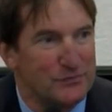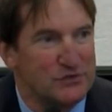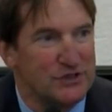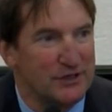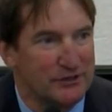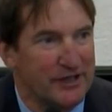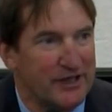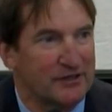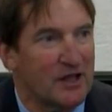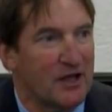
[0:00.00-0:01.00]
she had a
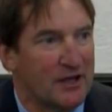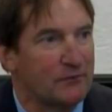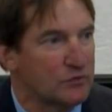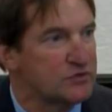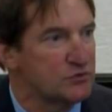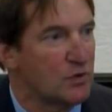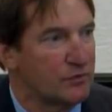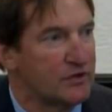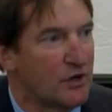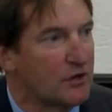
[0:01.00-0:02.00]
landline, which is what
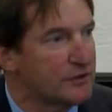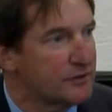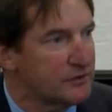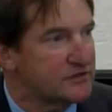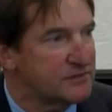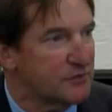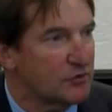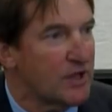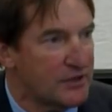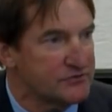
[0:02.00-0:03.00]
we call a, a
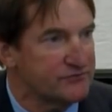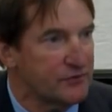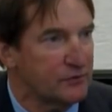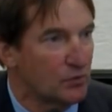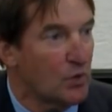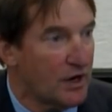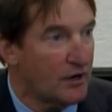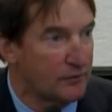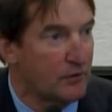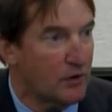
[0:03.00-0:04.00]
typical house phone, a
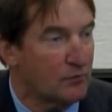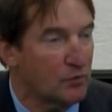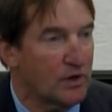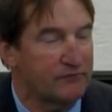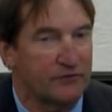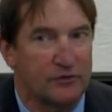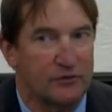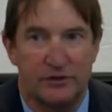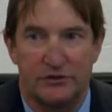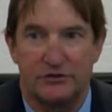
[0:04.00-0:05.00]
wired, hardwired
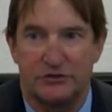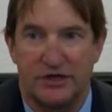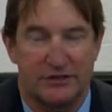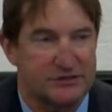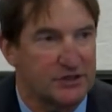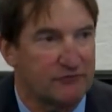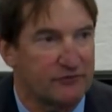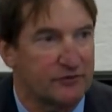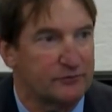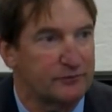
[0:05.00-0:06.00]
phone, and she had a cell phone.